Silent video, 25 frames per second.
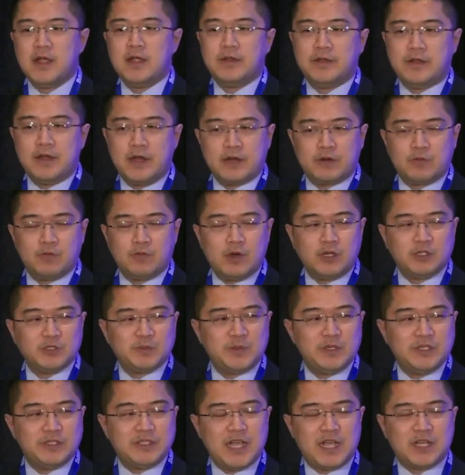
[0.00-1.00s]
Derek Welsbie
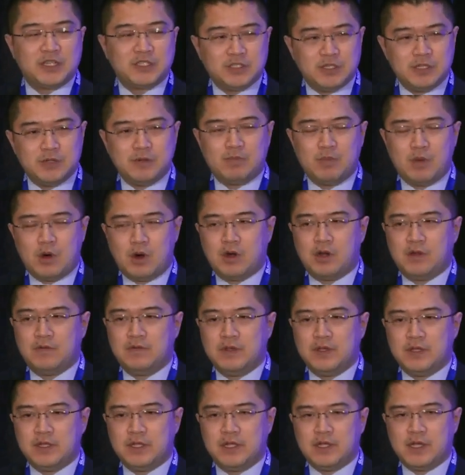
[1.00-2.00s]
is actually part of
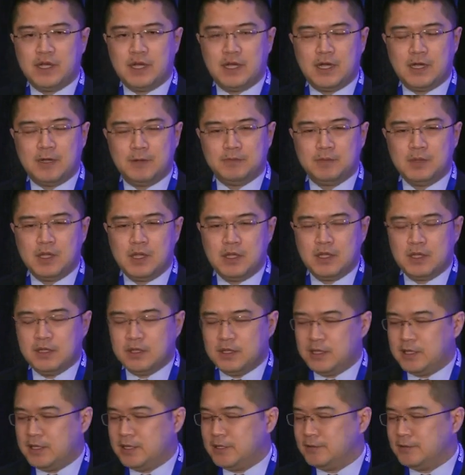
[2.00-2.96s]
the um, uh,